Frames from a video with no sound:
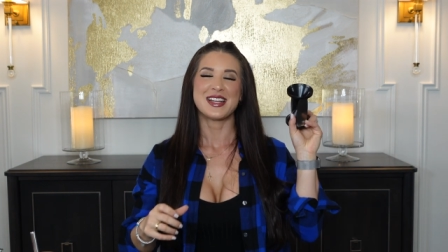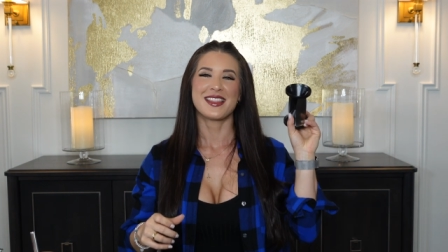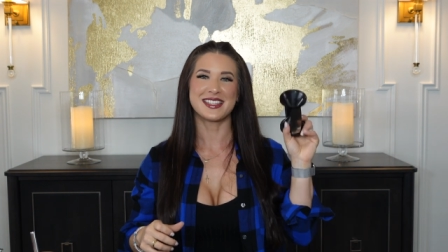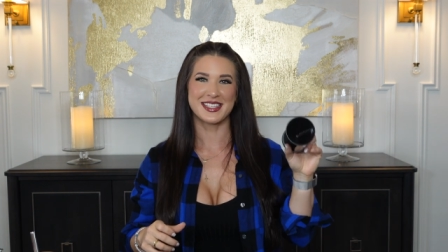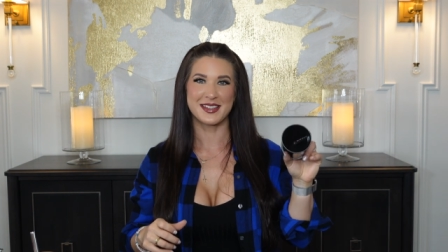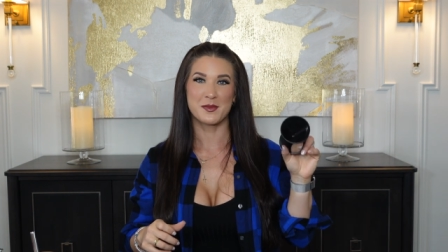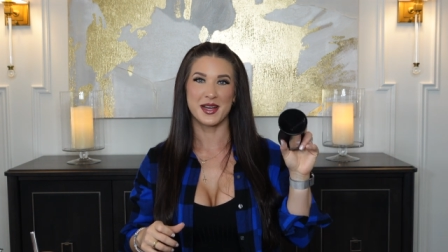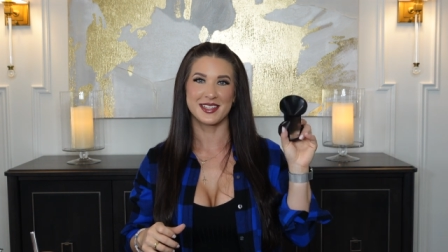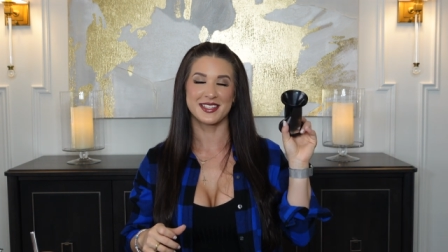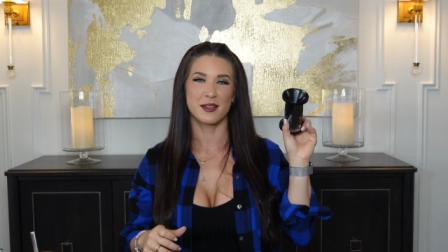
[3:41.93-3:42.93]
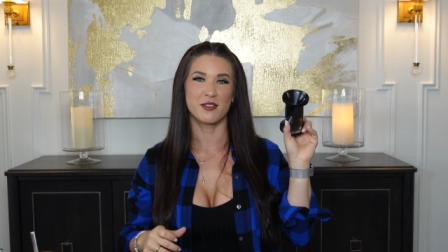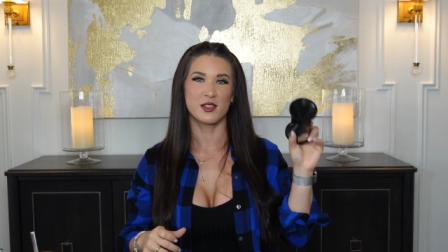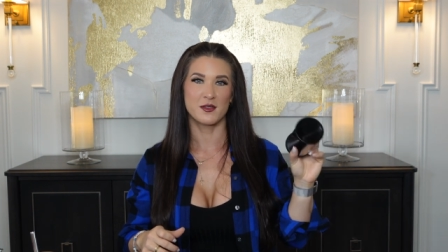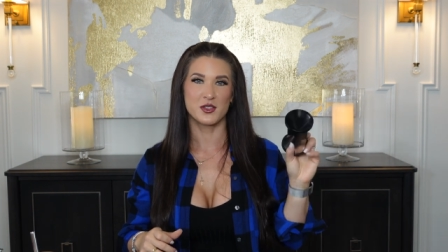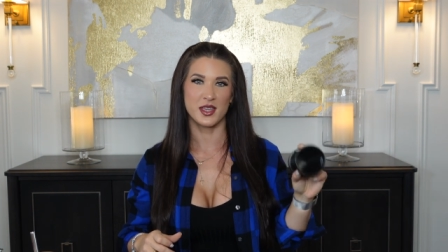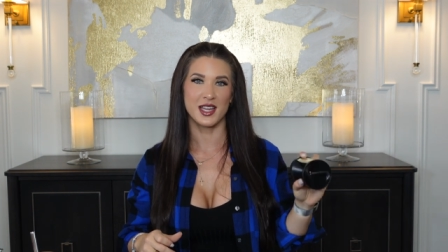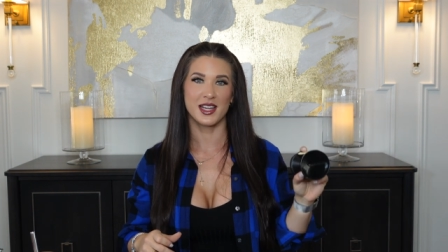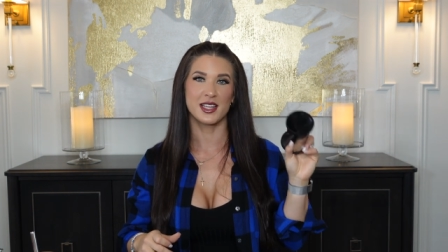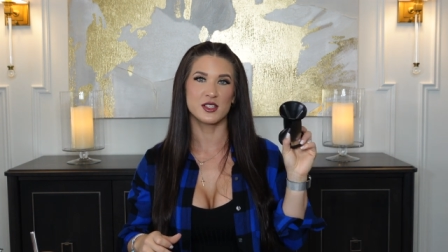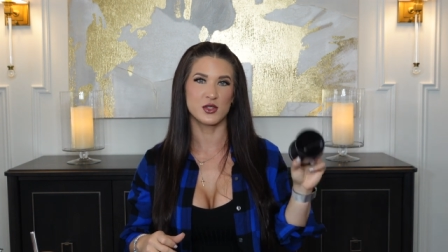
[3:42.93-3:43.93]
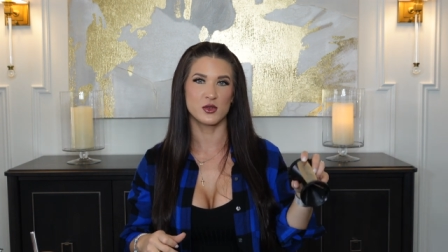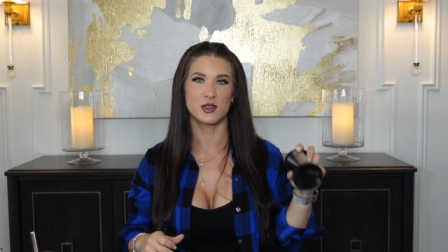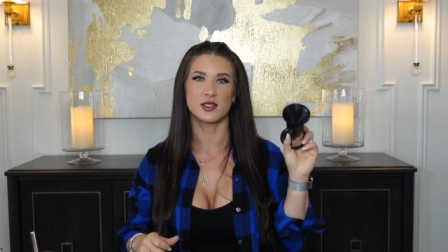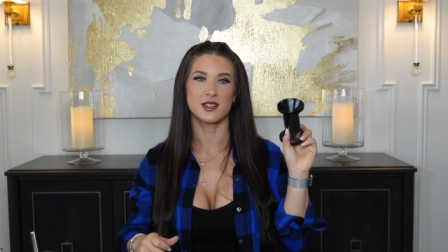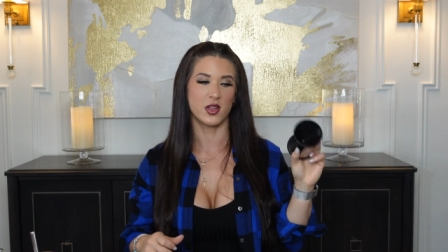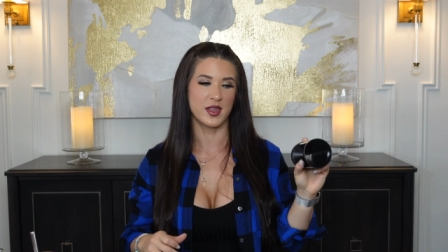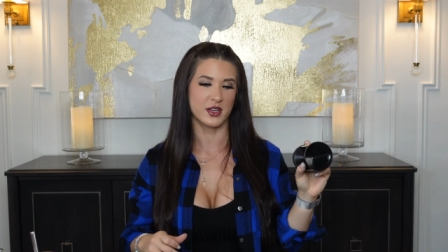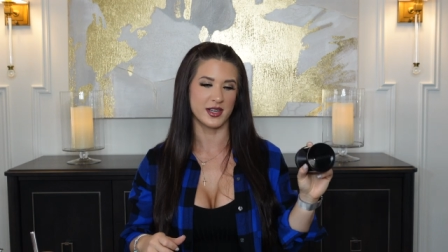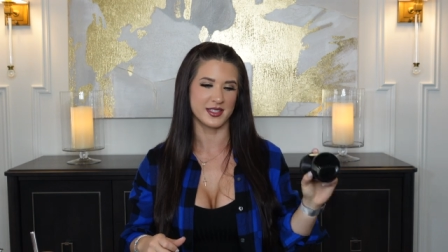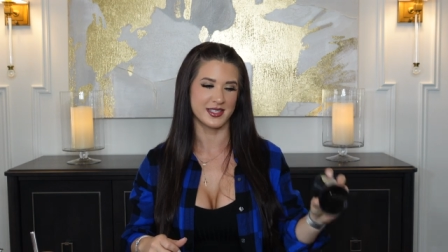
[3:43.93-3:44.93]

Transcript: This is a must if you love zucchini, zoodles, all that great